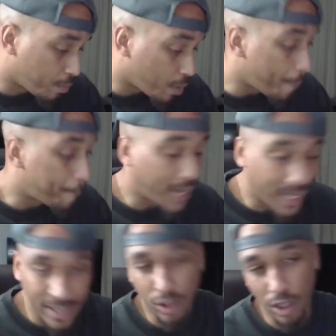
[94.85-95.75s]
but
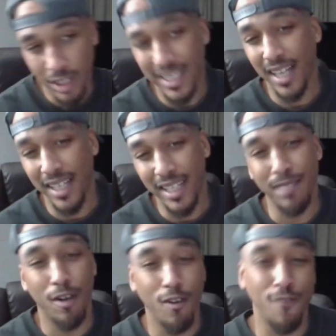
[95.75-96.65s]
Palace got talented
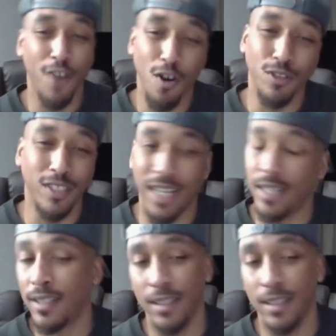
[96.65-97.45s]
mofos that